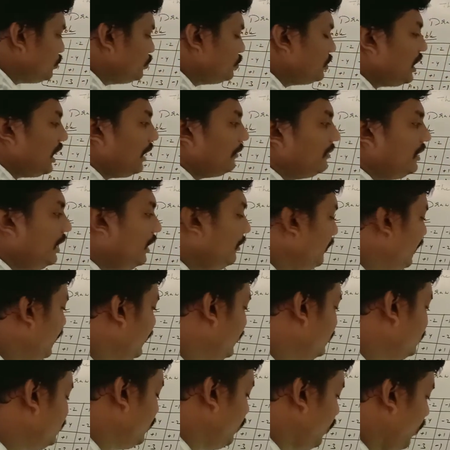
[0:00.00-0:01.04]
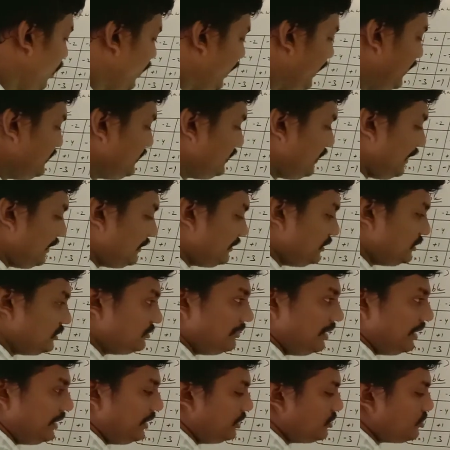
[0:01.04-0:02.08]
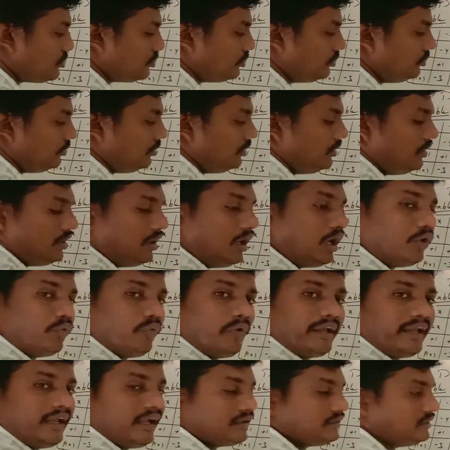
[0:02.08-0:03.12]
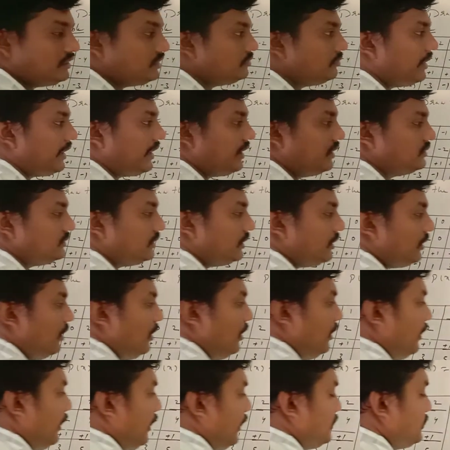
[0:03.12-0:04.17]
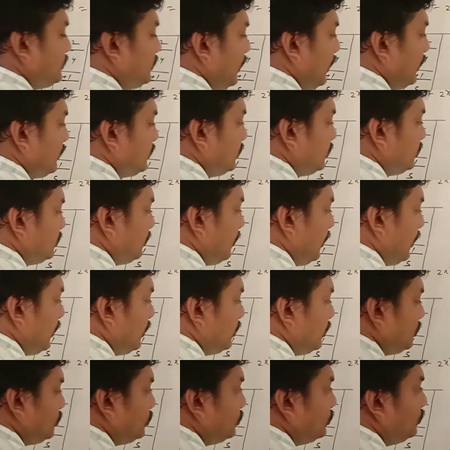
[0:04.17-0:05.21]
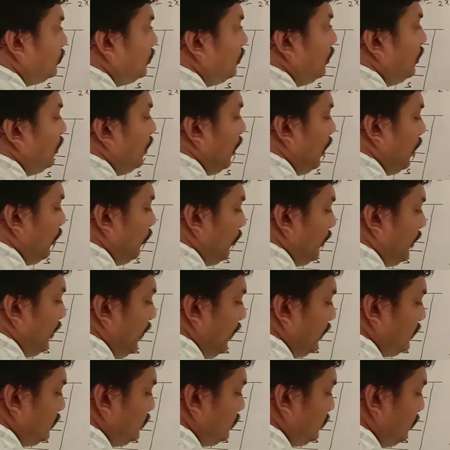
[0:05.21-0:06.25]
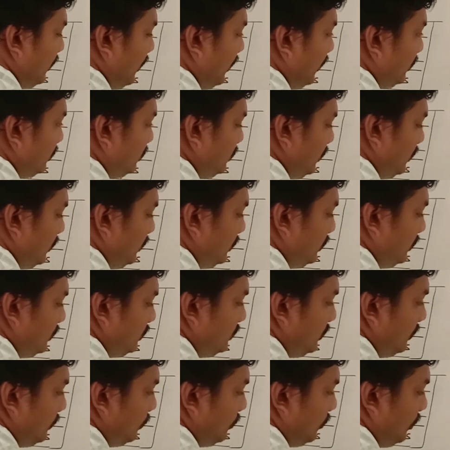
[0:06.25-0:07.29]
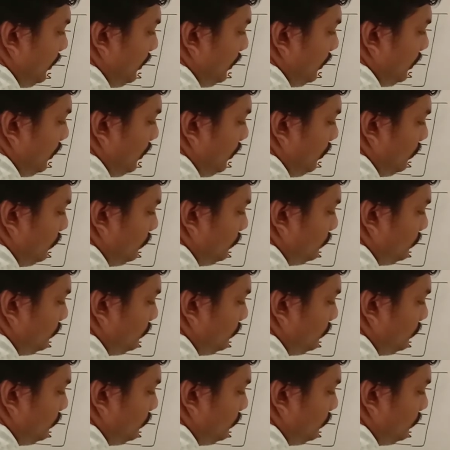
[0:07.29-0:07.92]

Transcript: comma minus 3. On x-axis minus 2 and y-axis minus 3. X-axis minus 2 and y-axis minus 3. This is the point now.